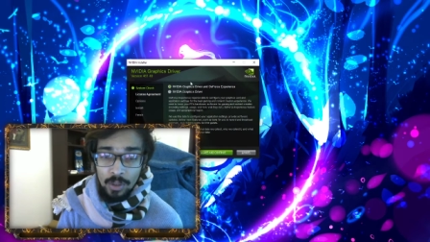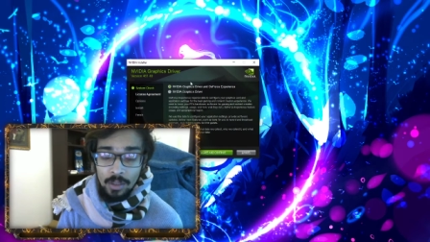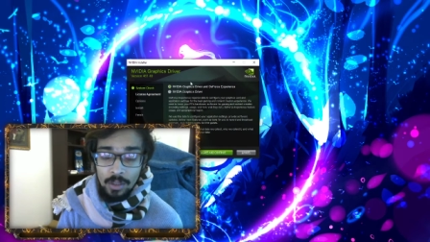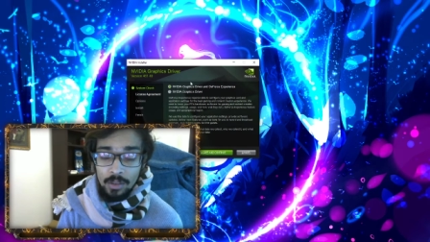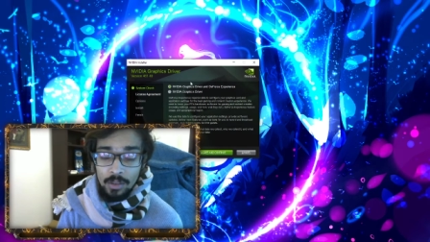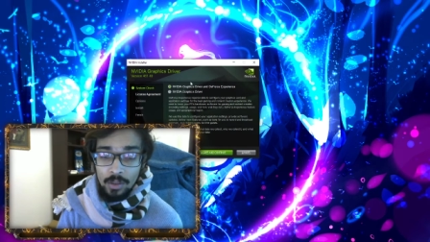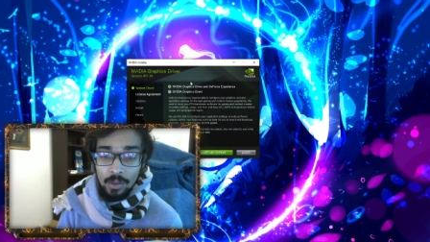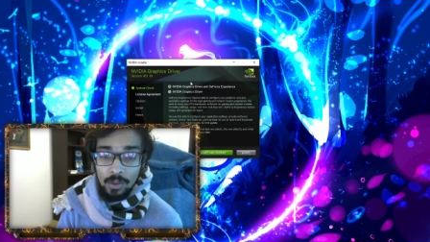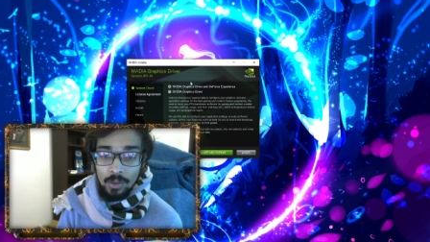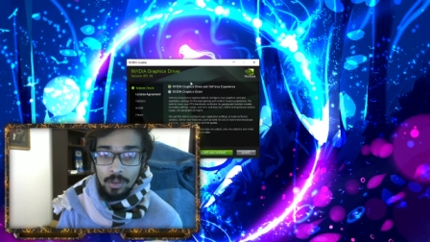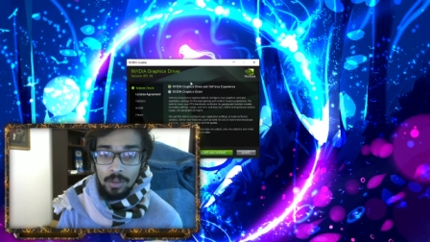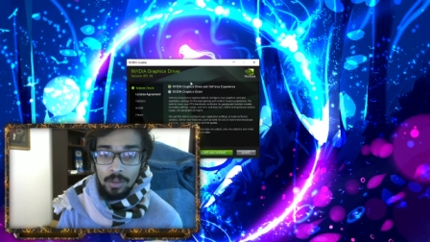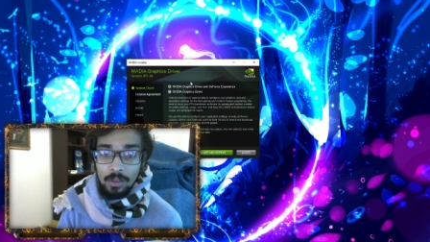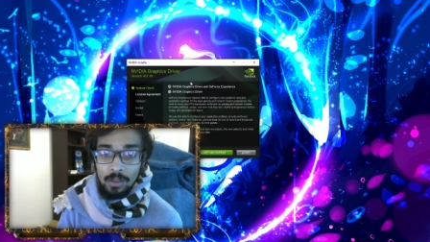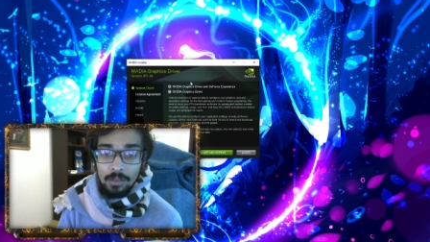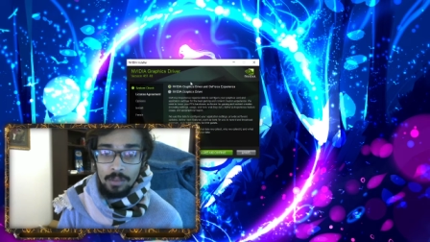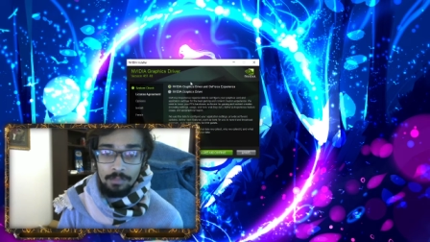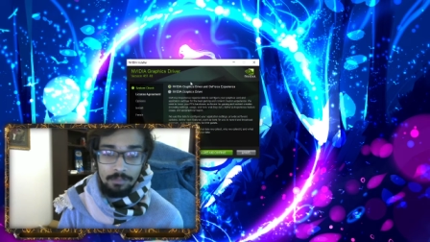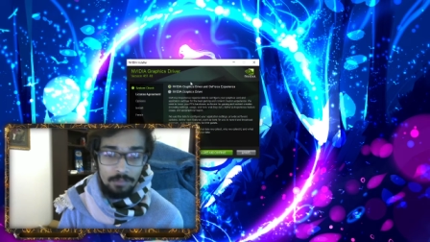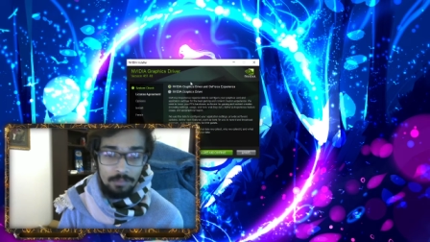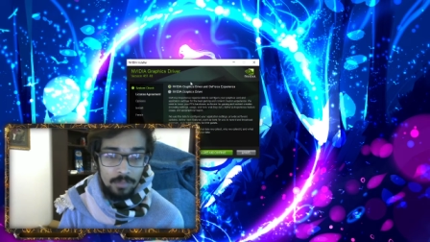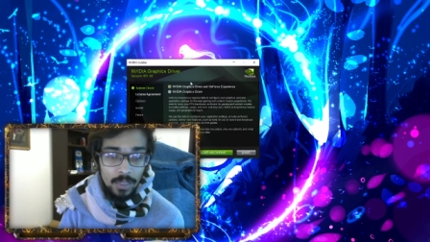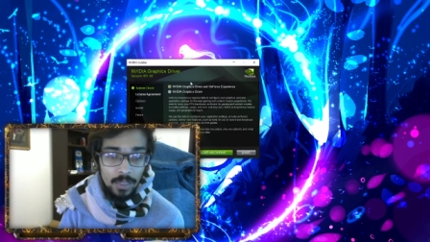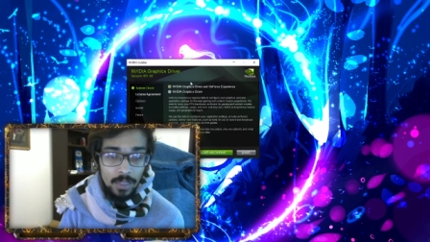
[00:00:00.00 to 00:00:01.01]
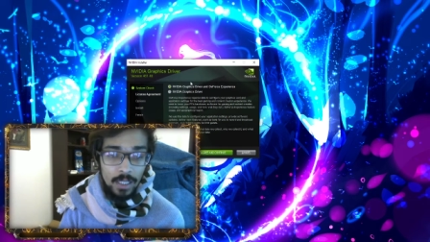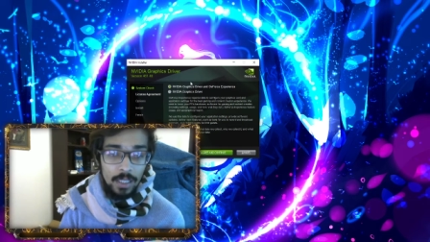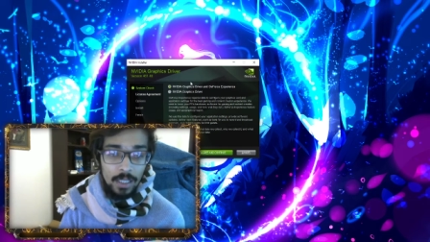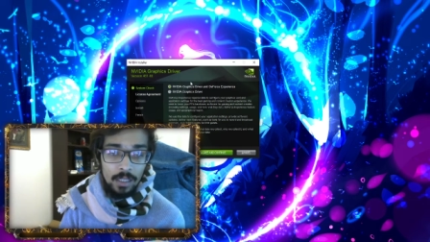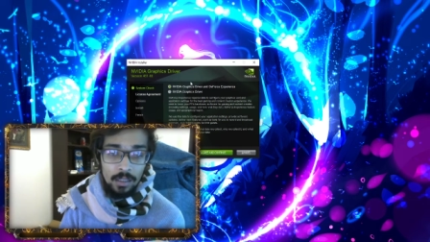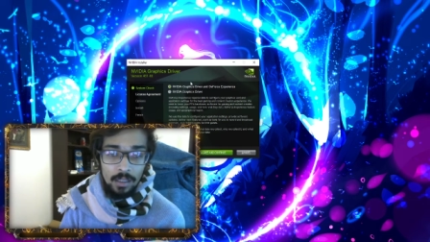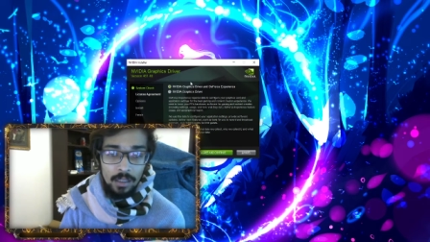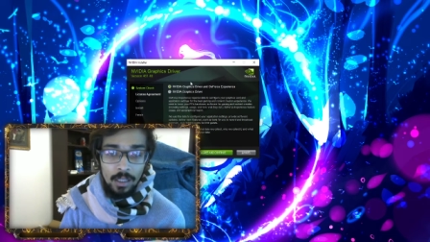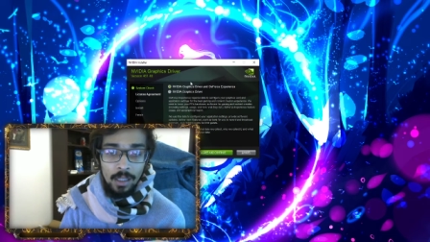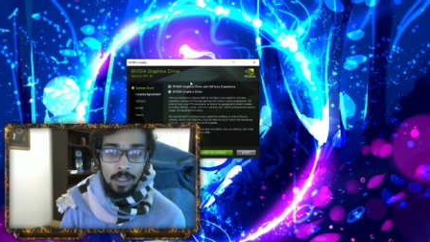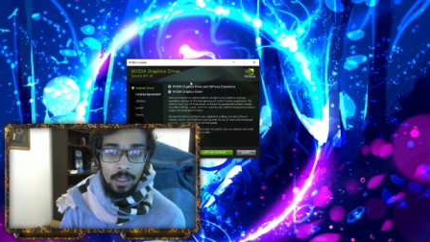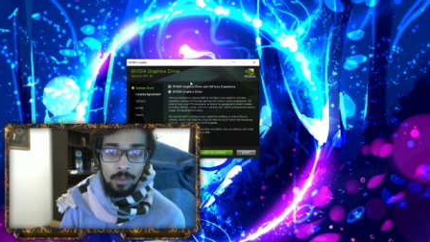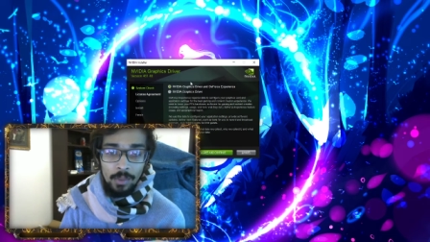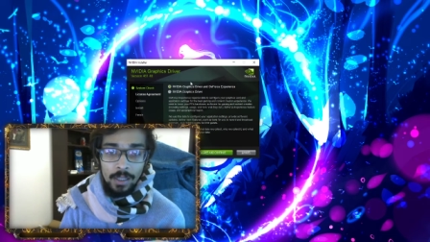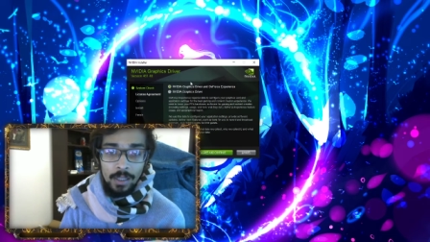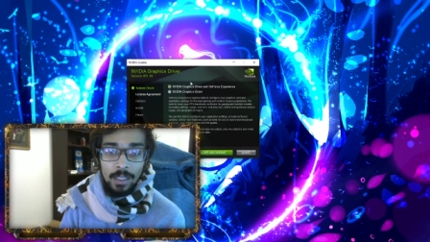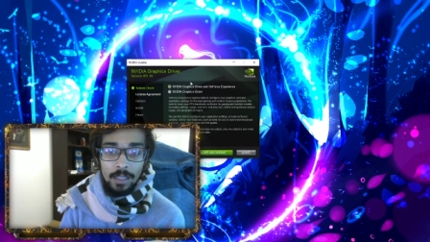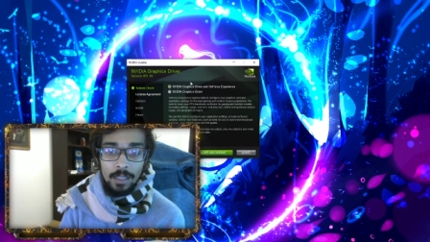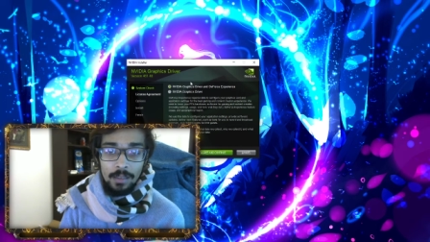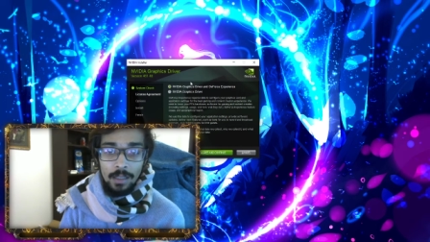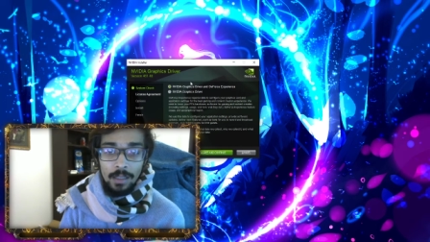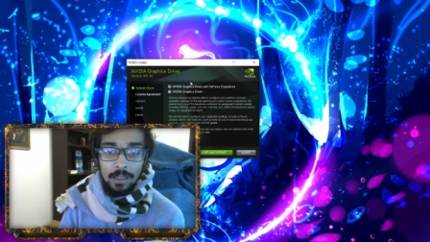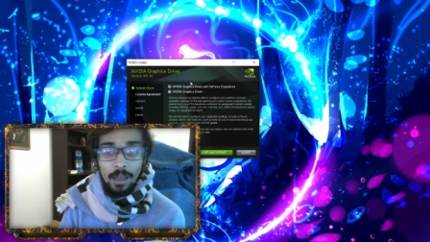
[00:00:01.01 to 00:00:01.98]
So each time when
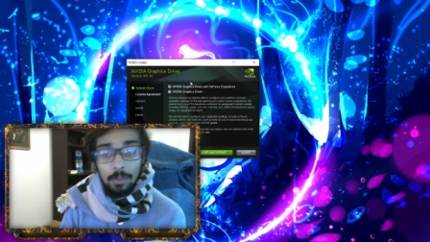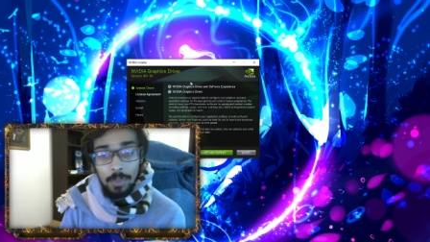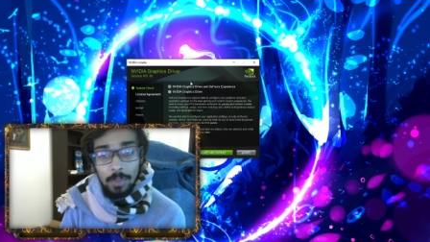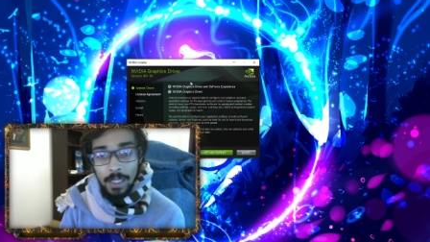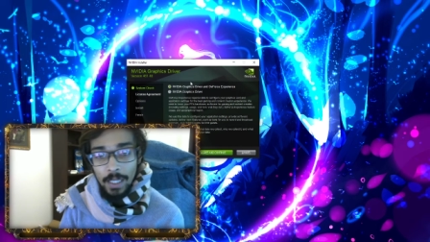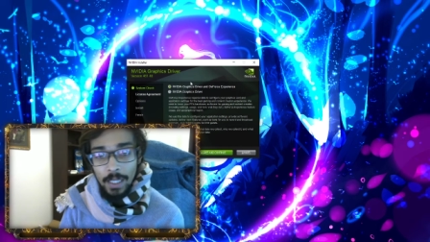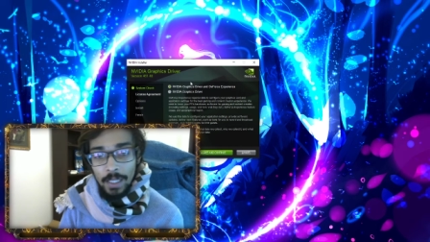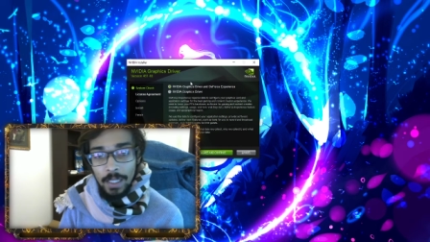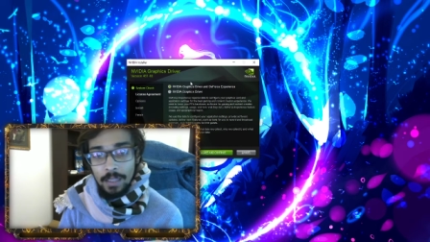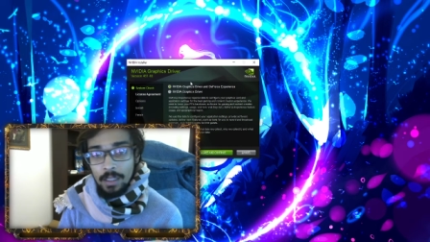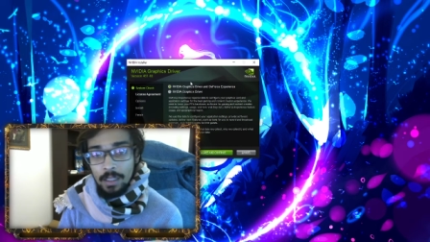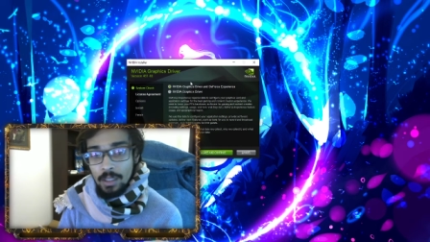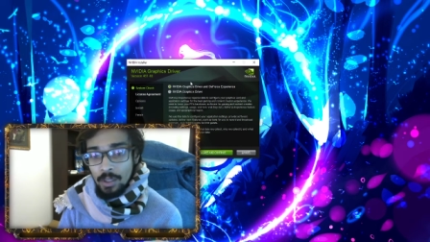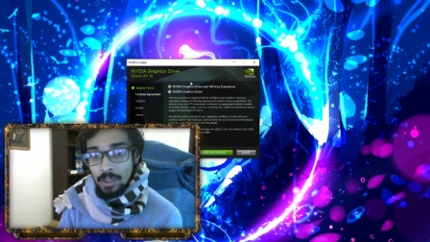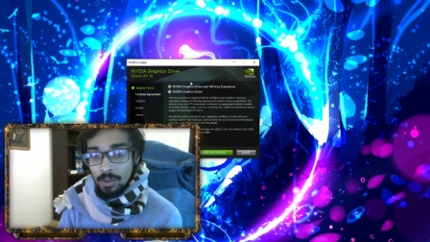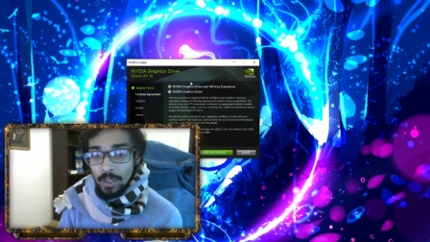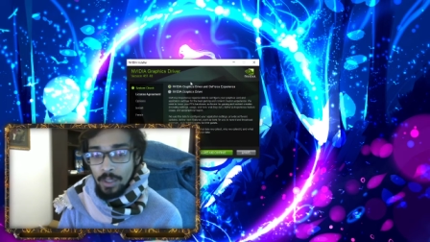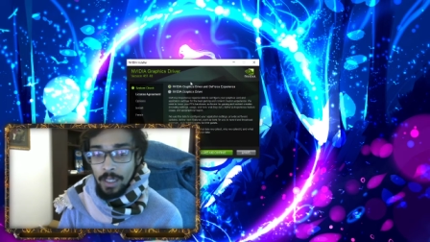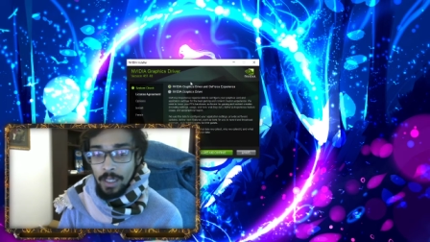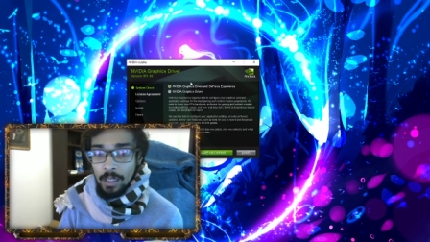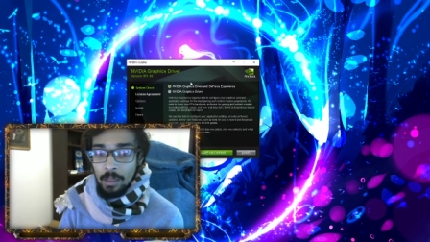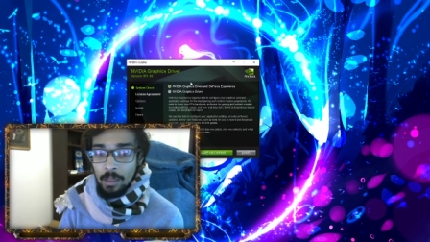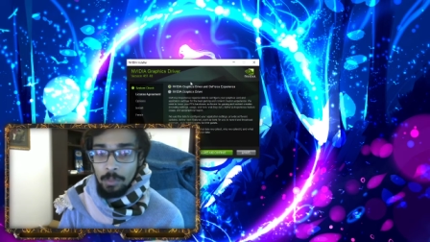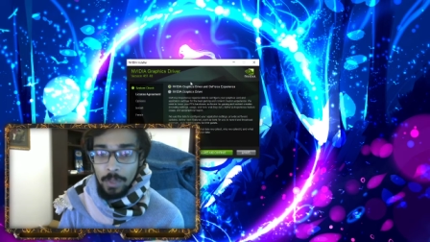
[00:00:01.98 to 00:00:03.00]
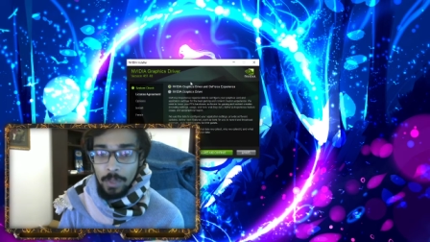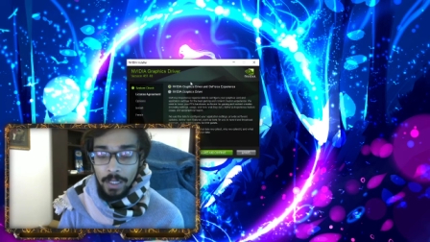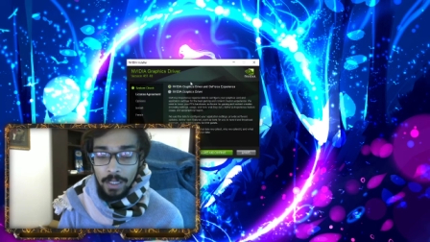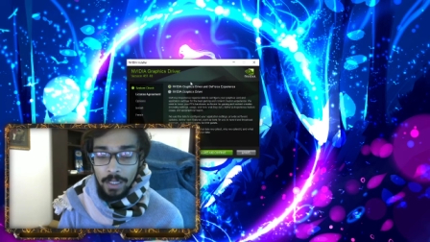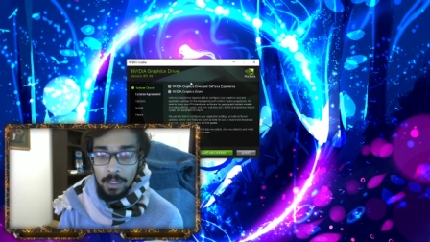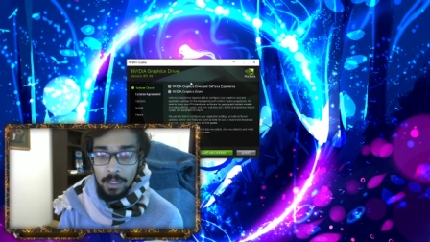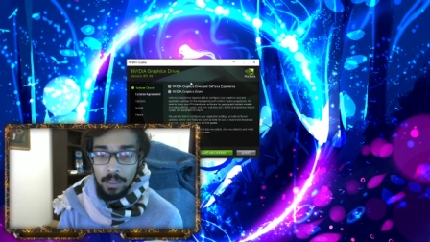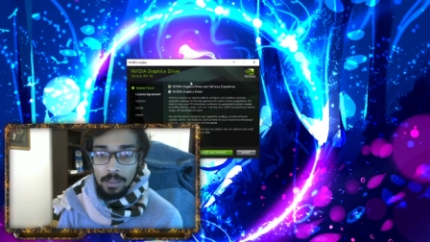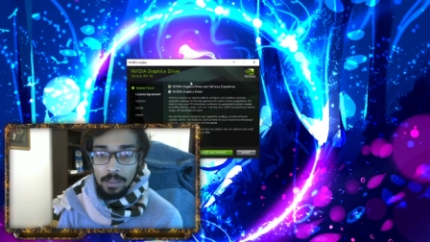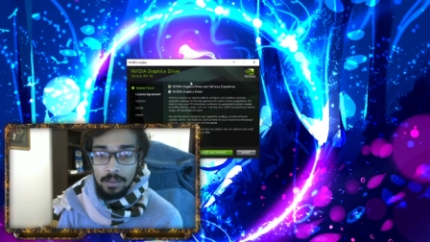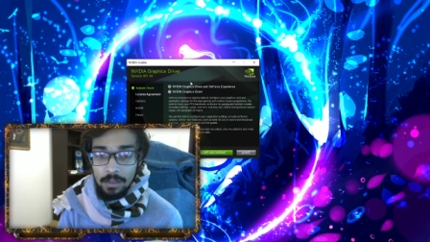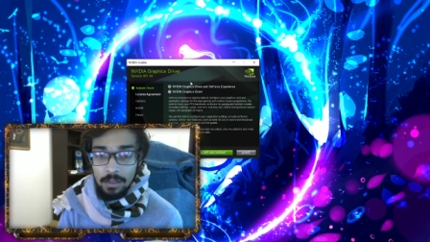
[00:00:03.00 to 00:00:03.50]
there's an update, you can update it.